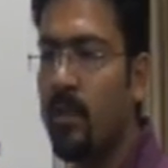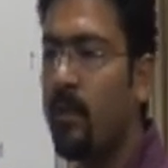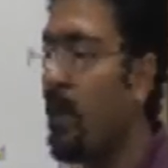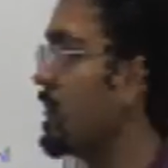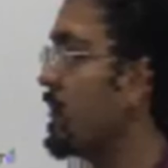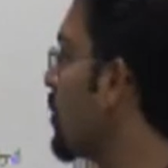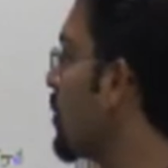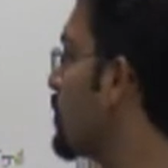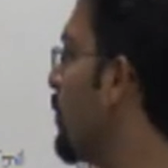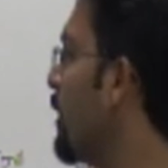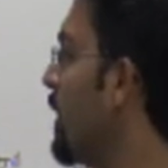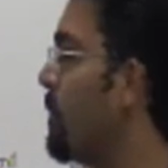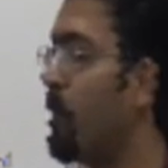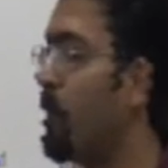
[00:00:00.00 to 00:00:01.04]
its
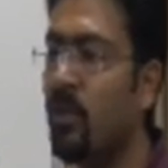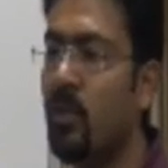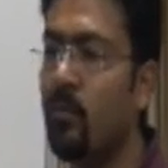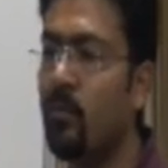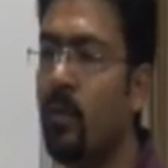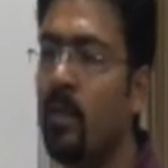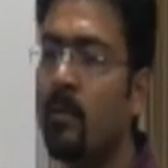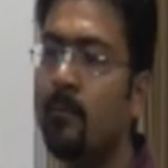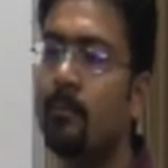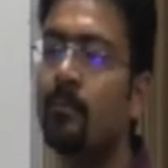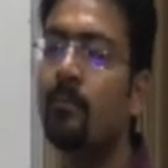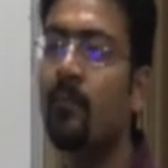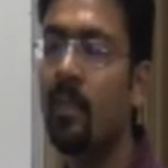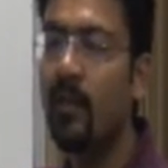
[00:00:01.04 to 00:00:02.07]
osmotic pressure will
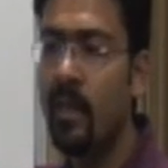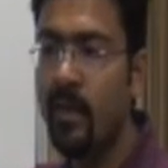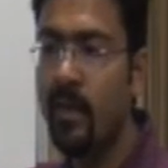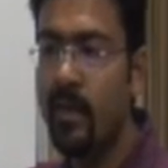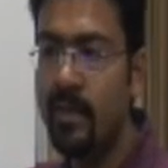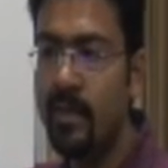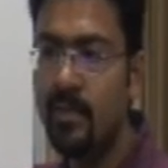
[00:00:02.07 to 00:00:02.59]
increase.